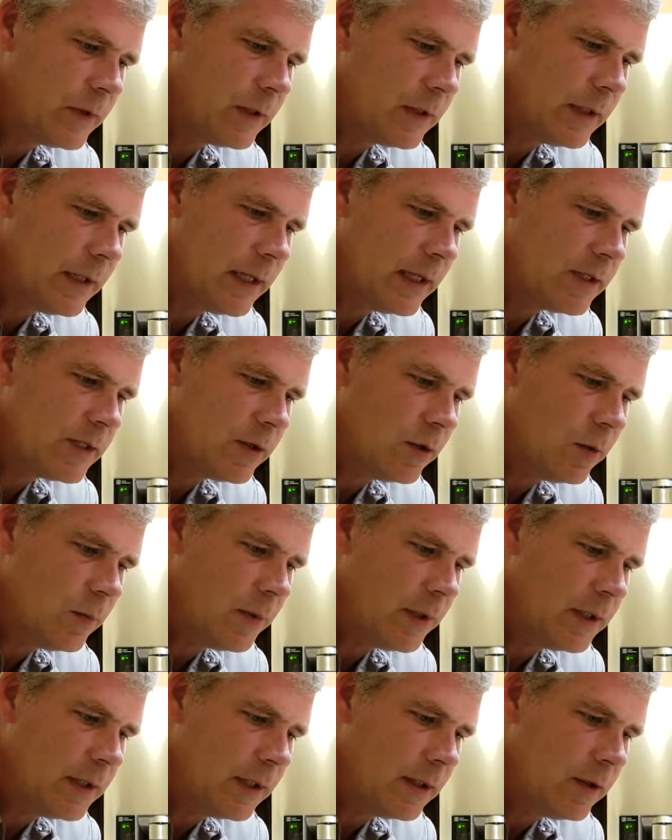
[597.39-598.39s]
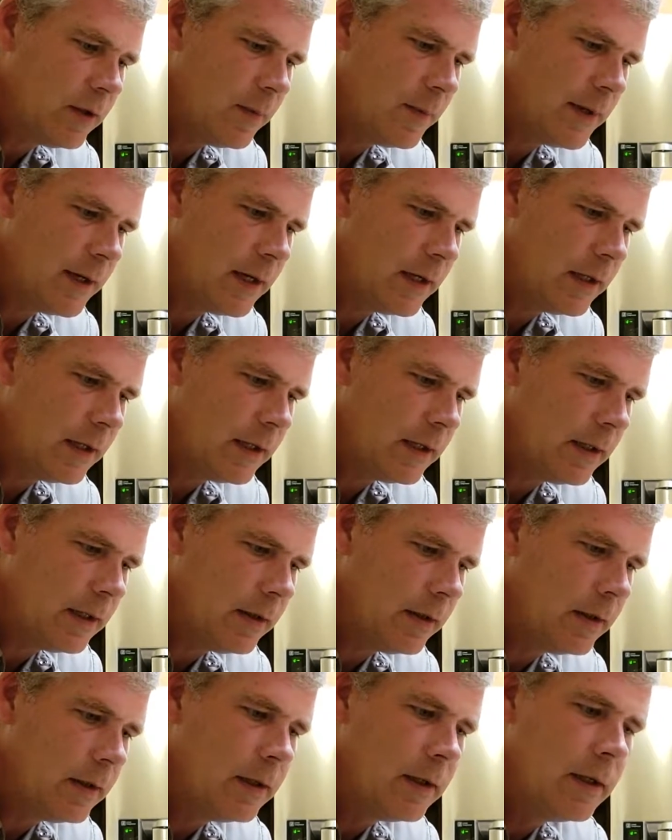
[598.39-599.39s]
last little bit to come out of
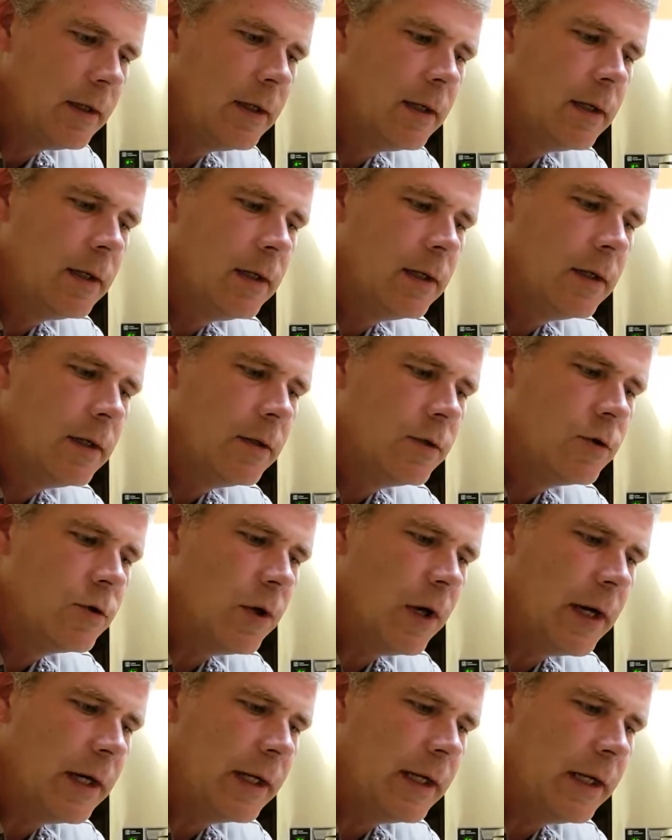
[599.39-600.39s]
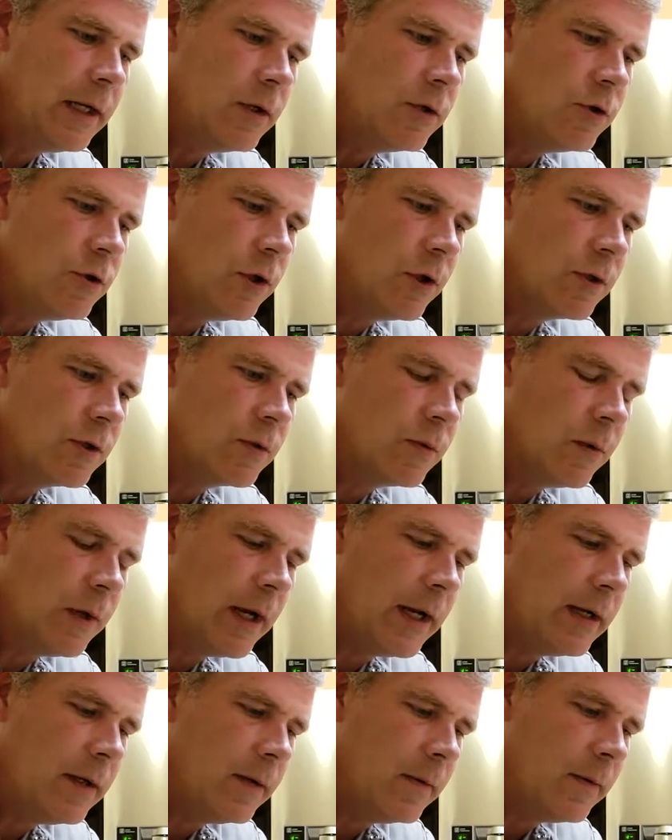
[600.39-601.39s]
there. Try and get it just
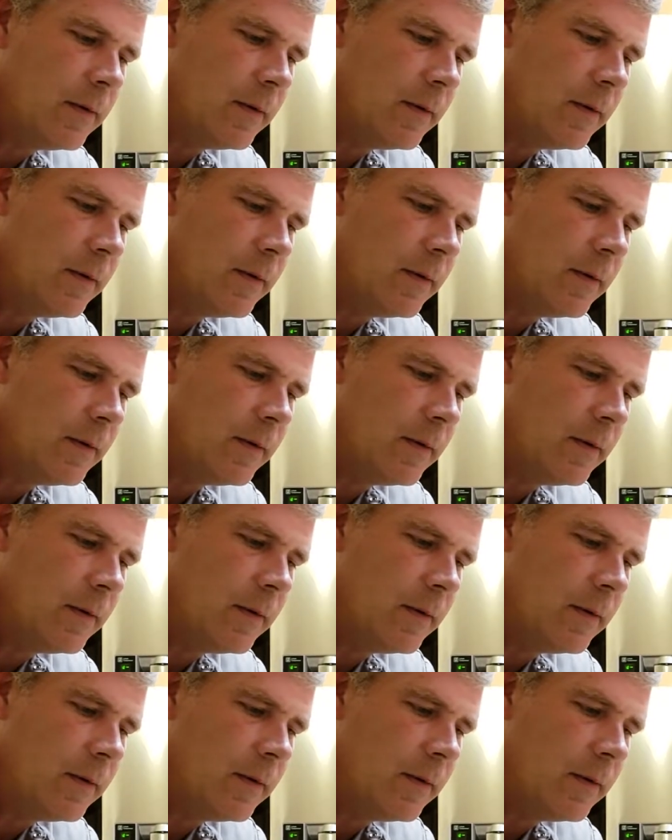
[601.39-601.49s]
right.